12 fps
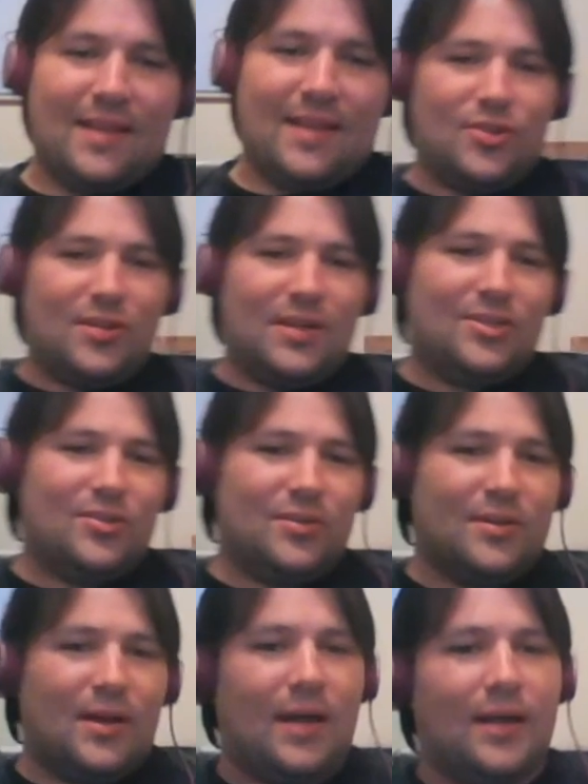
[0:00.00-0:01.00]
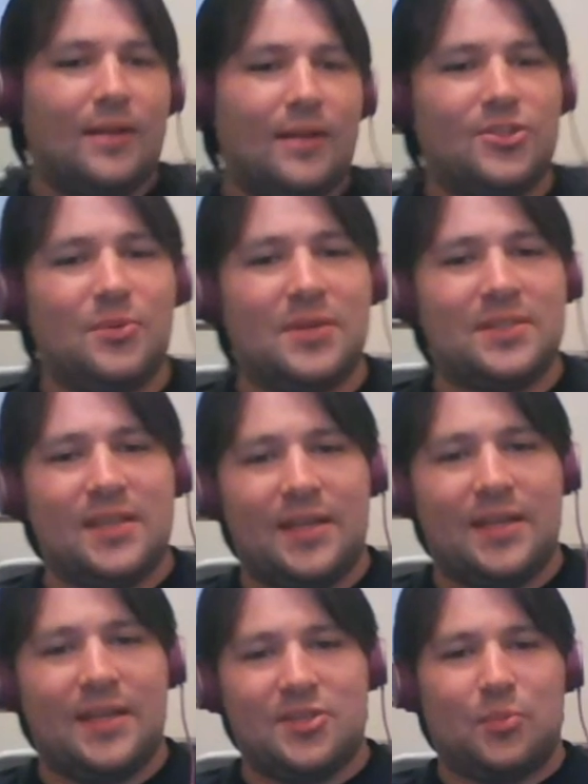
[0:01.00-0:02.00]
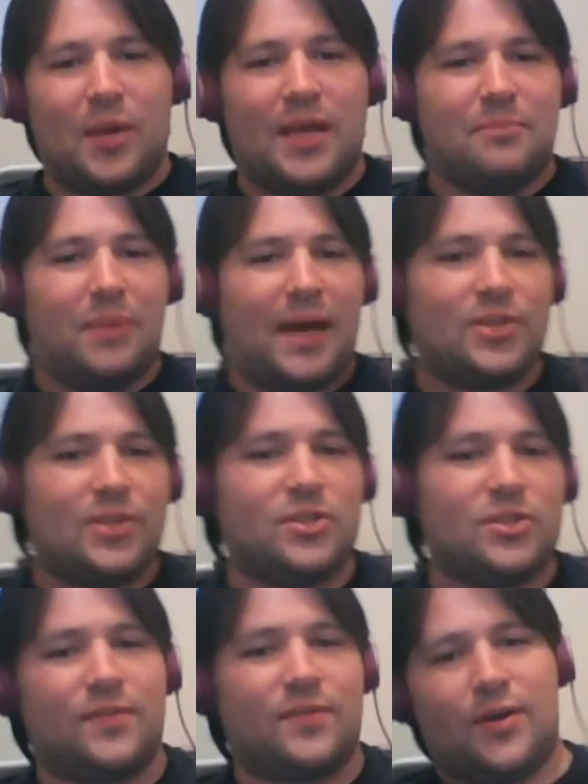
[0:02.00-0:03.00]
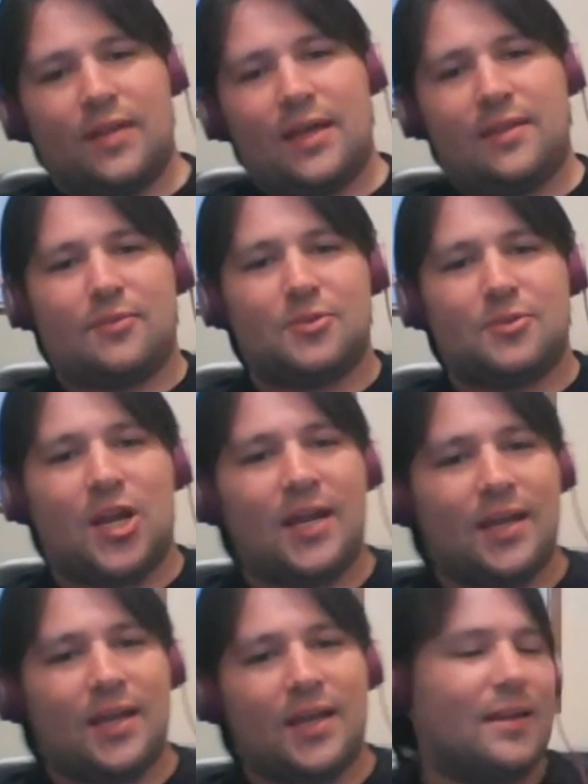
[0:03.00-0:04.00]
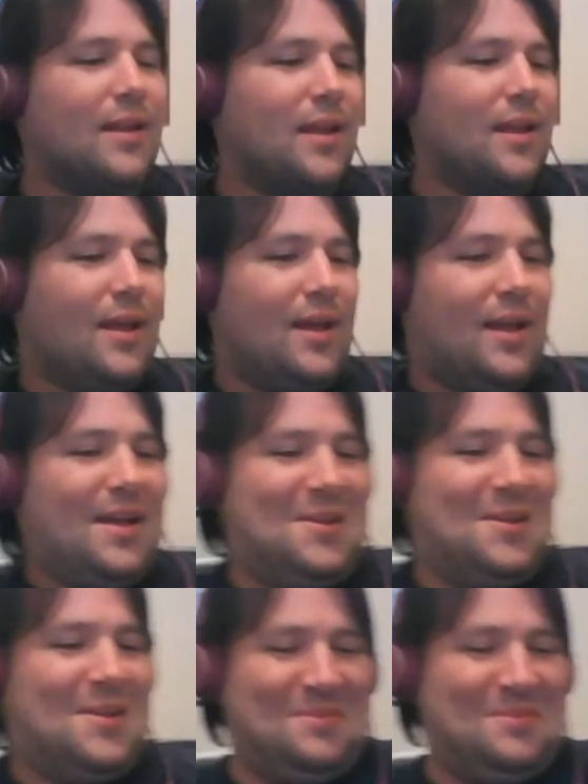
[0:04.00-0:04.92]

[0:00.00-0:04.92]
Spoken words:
she'll get you. She wants to get you suede patches for your leather jacket. Uh,